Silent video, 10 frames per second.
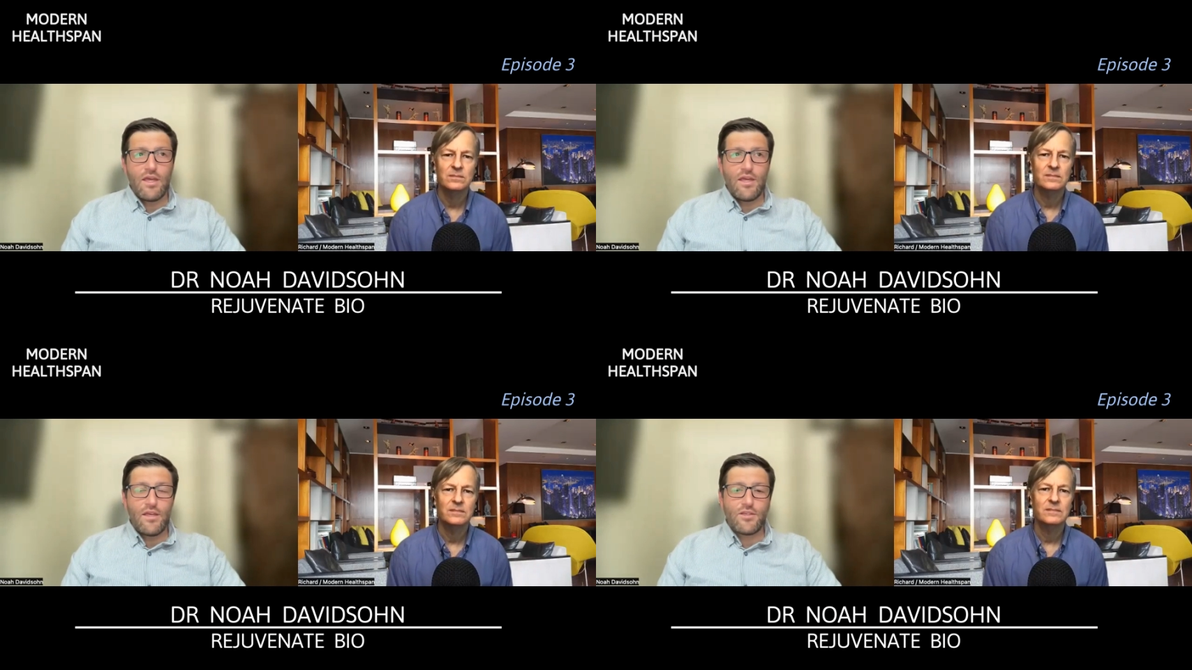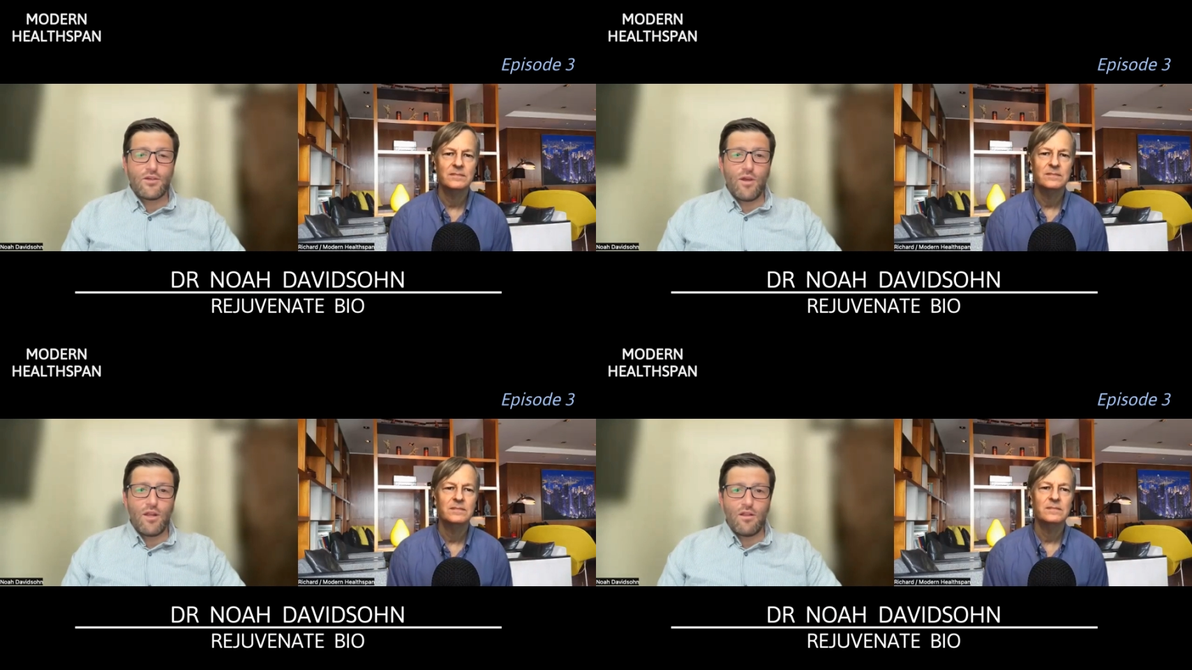Speaker 1: is
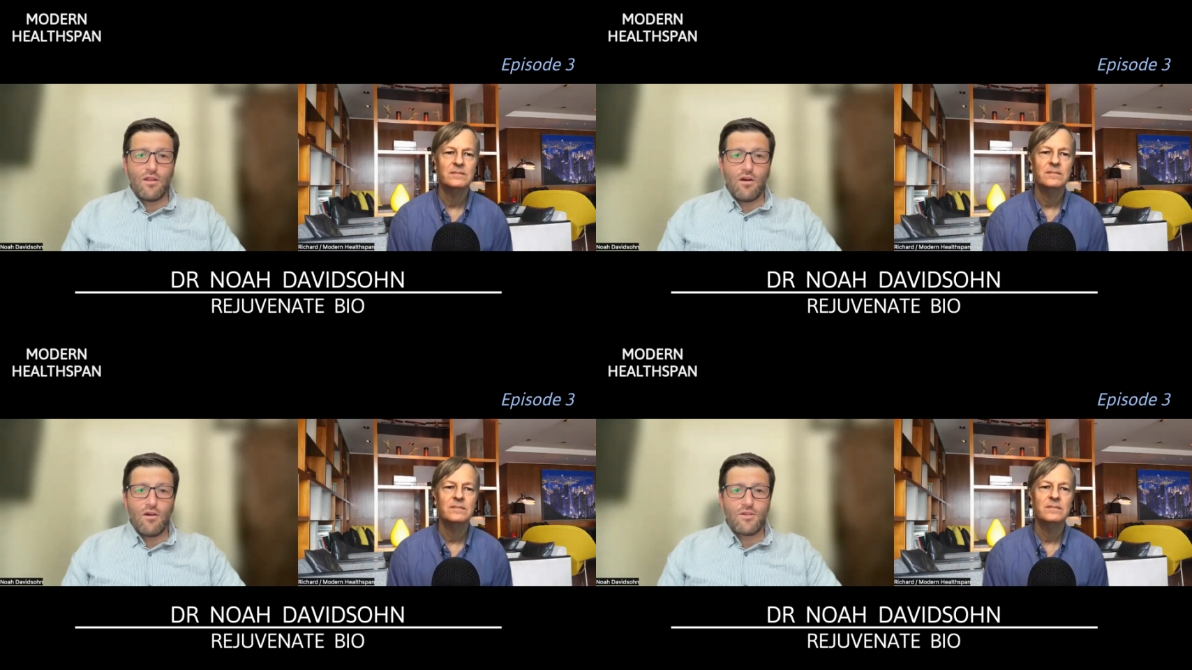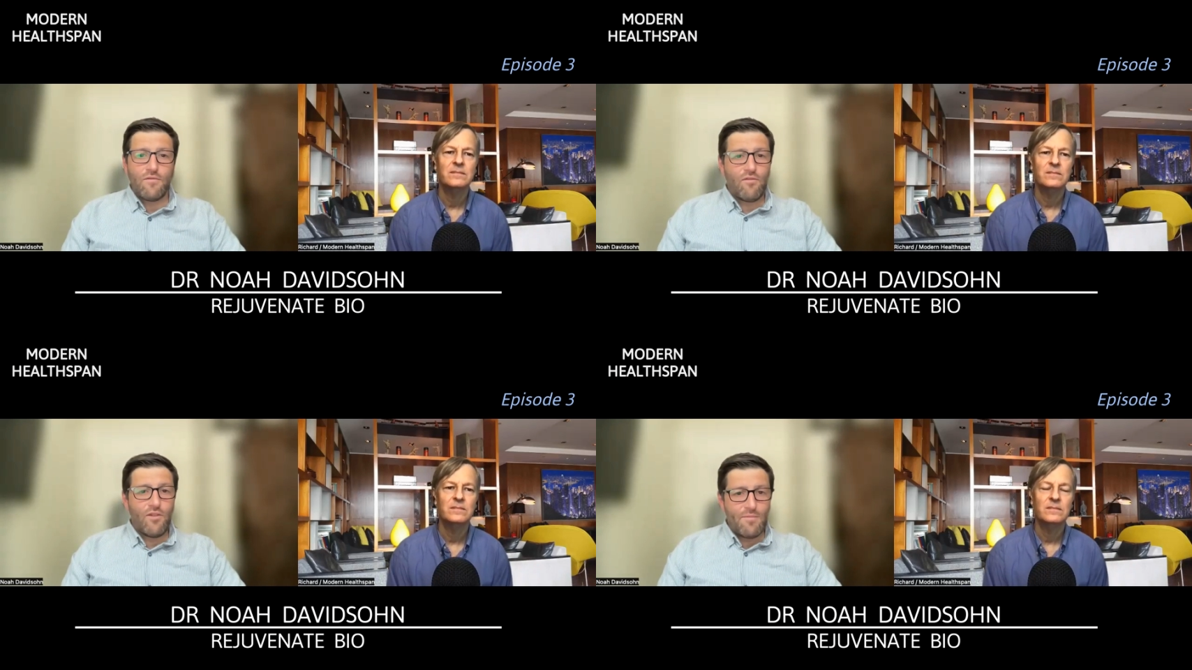create a large
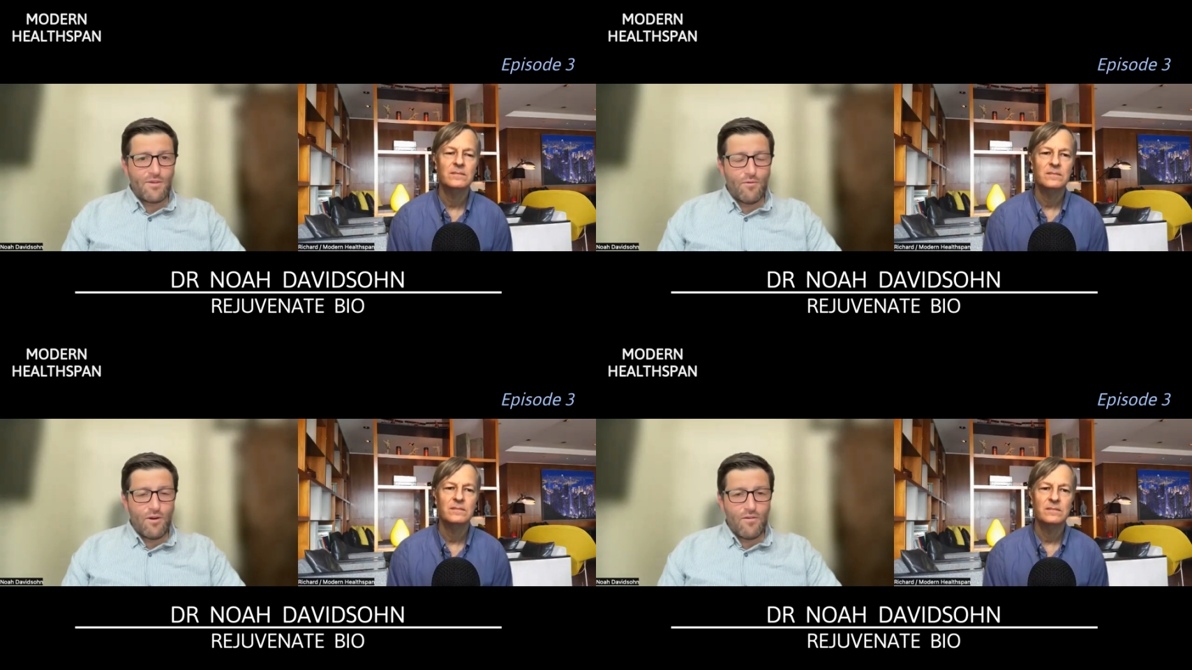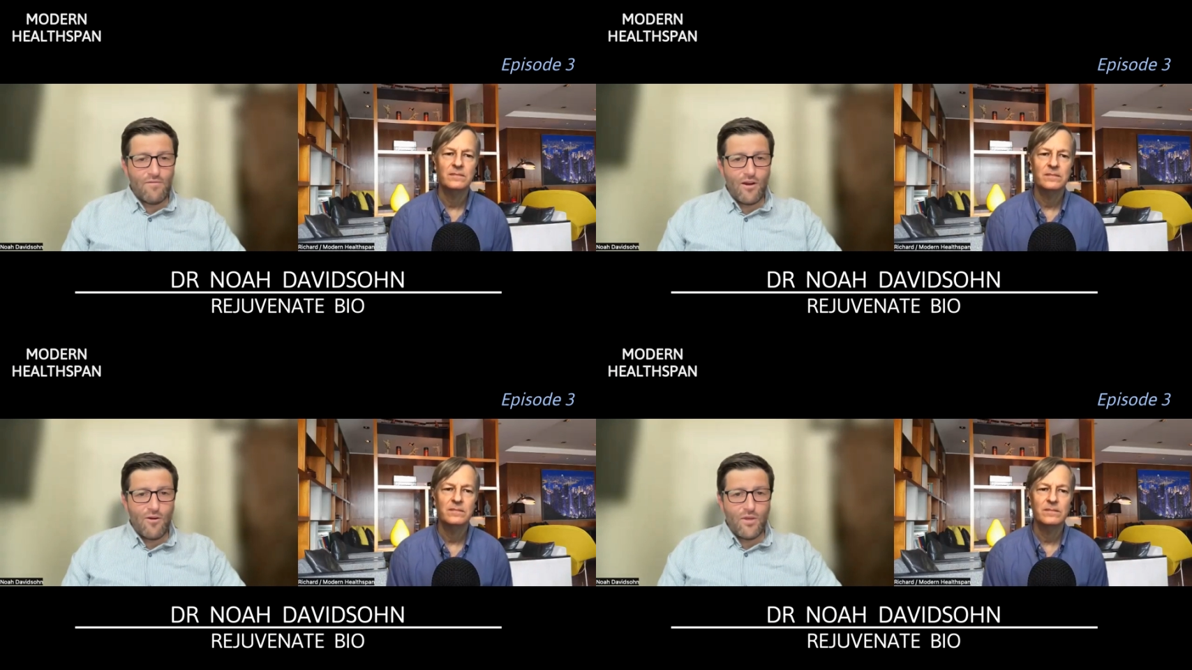inflammatory
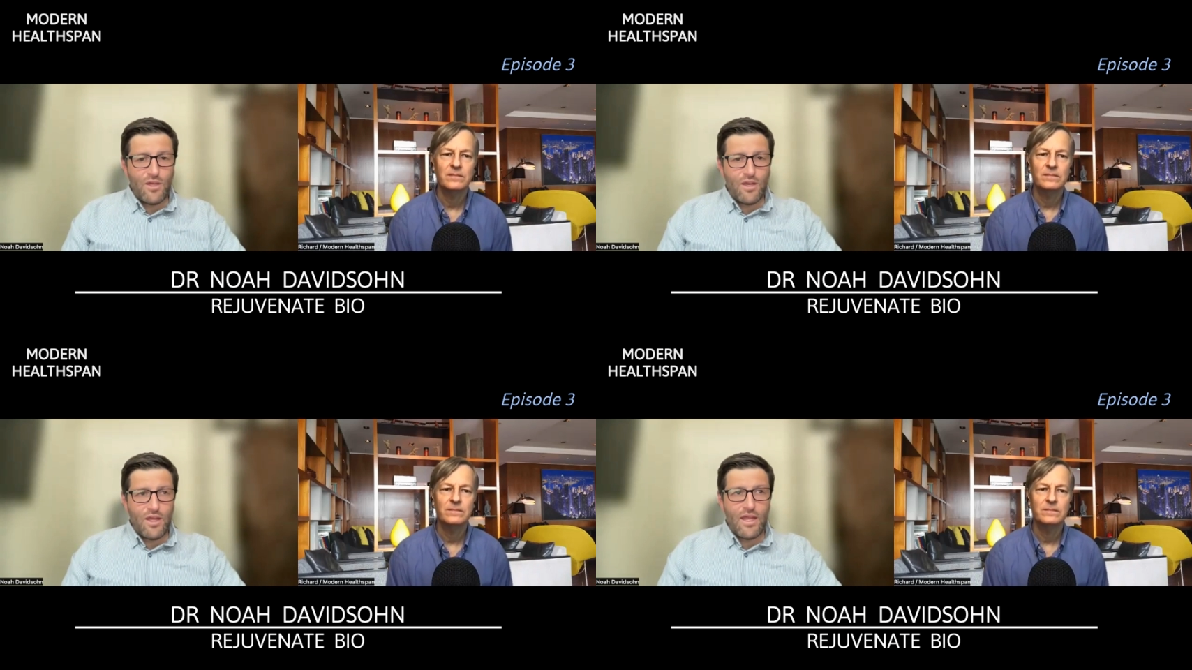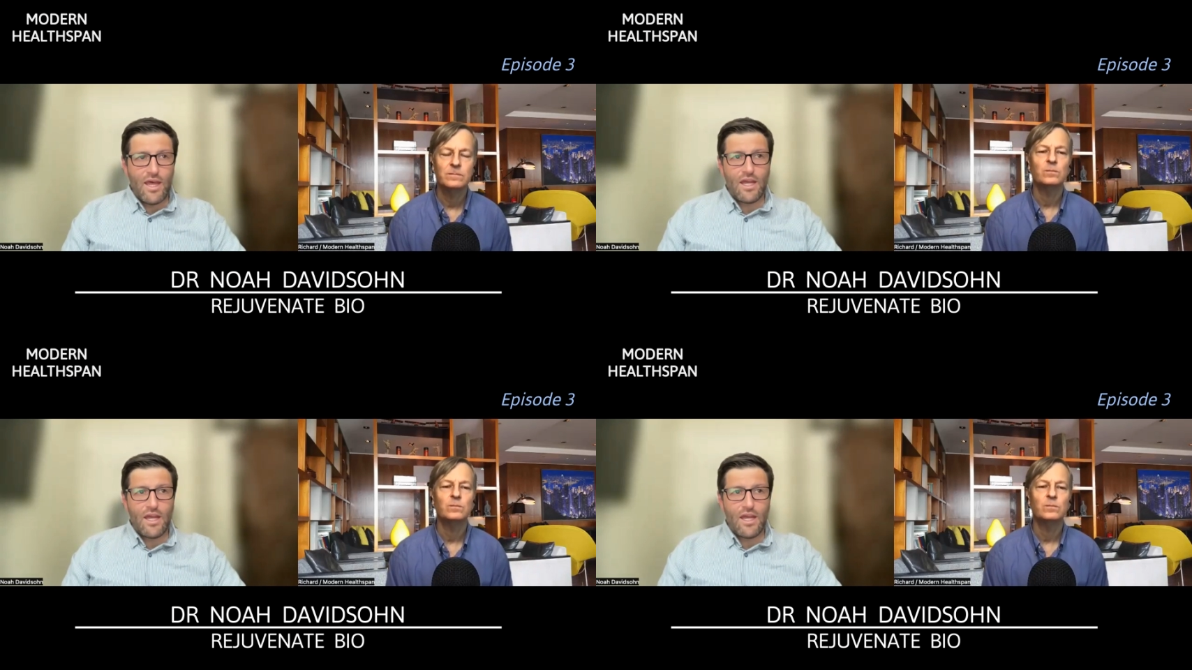environment and mm-hmm.